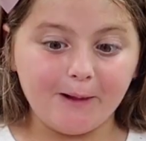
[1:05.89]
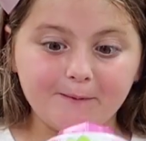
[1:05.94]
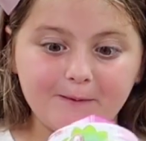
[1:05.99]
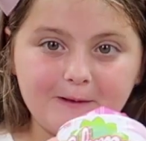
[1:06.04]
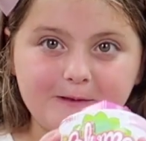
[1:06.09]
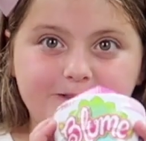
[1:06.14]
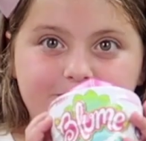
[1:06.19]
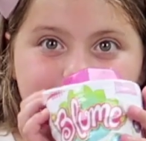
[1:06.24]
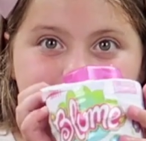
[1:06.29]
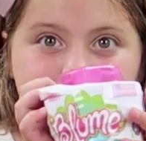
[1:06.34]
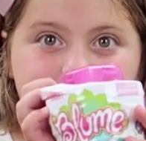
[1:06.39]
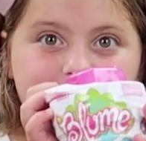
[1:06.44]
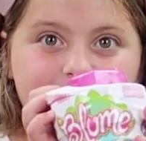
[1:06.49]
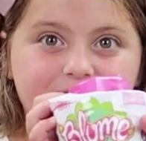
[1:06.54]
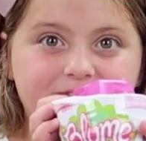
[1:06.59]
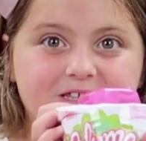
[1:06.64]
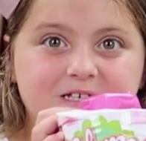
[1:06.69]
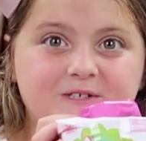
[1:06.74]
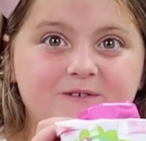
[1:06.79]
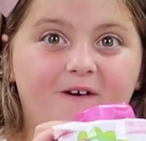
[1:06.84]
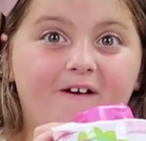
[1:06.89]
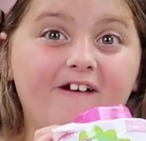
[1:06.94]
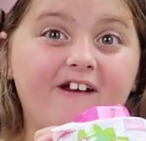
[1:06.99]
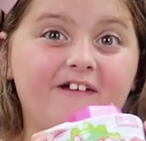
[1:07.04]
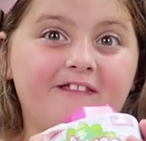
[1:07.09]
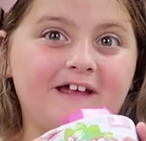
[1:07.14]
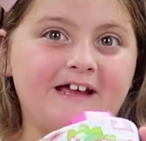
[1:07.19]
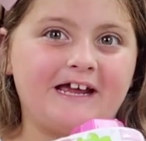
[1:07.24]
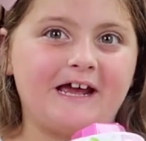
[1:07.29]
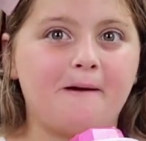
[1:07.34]
Let's open up this one
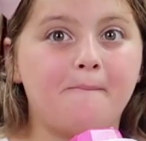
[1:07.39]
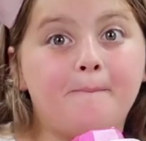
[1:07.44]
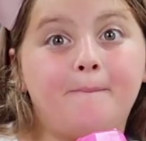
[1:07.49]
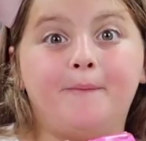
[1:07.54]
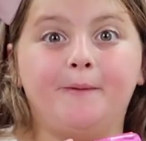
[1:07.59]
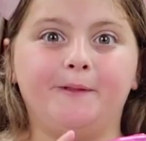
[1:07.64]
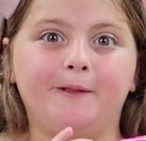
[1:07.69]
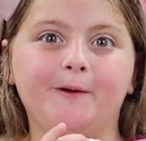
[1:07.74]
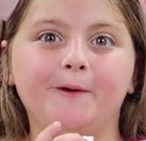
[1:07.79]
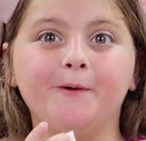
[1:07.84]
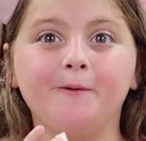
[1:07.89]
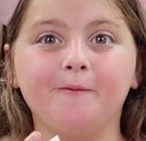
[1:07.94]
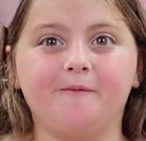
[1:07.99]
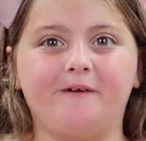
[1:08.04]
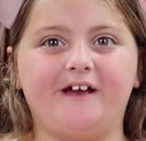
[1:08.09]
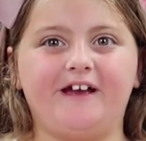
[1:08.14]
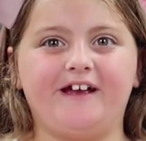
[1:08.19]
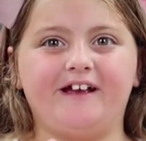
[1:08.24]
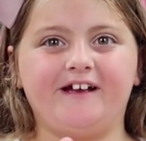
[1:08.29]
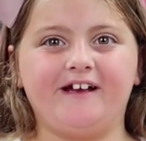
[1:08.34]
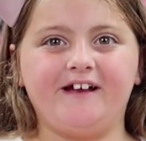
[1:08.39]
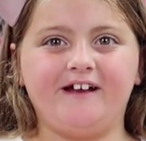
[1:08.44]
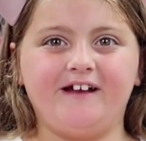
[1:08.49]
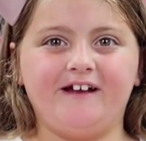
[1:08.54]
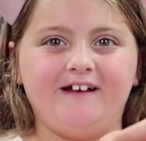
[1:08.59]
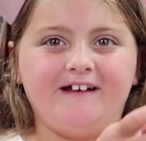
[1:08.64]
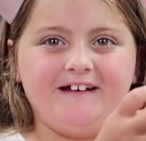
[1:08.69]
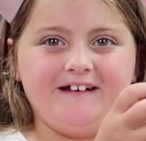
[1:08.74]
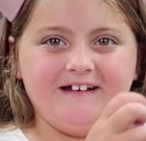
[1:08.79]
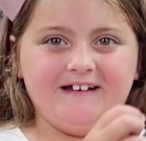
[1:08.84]
and then get blooming.
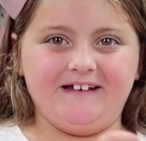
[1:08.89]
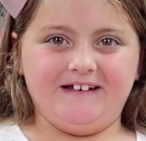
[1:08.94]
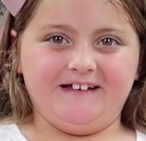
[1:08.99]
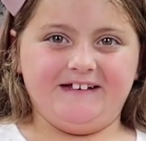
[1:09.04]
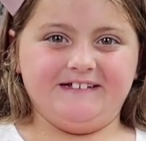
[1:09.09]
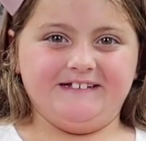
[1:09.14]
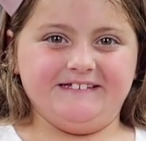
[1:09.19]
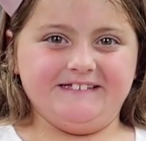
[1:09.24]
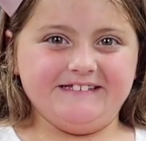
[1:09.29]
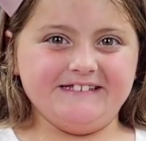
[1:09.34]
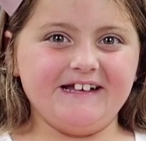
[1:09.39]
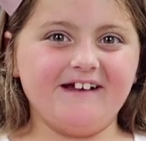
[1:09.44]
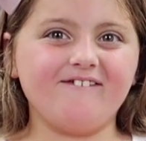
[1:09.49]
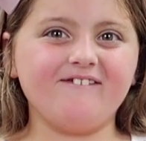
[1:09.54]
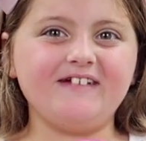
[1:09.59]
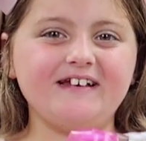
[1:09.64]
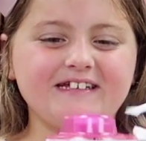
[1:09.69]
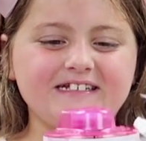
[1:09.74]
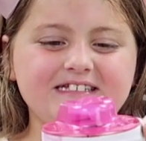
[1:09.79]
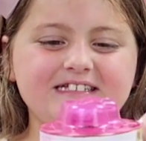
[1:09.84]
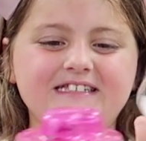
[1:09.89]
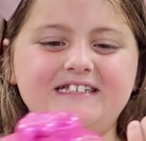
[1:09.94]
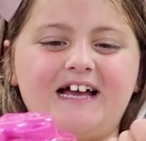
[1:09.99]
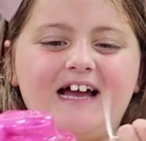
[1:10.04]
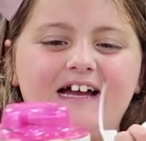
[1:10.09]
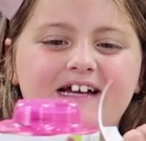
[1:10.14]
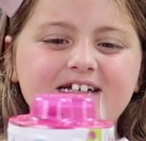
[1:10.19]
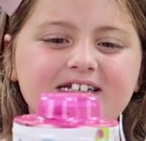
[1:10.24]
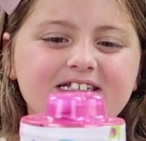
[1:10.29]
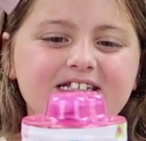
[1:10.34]
I'm
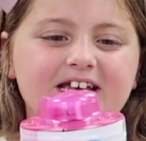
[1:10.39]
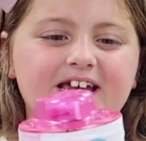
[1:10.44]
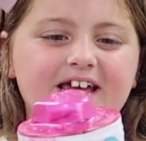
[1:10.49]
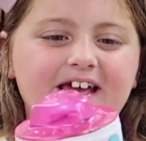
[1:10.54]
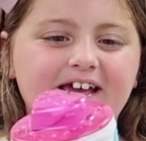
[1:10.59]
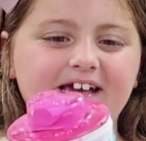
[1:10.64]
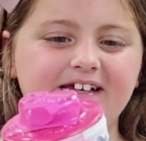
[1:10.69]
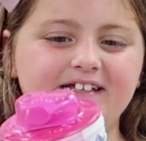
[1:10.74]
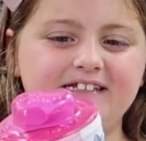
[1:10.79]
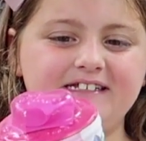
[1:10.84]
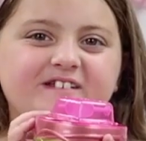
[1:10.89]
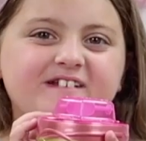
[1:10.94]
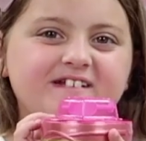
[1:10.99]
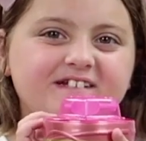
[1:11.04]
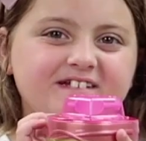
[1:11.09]
excited.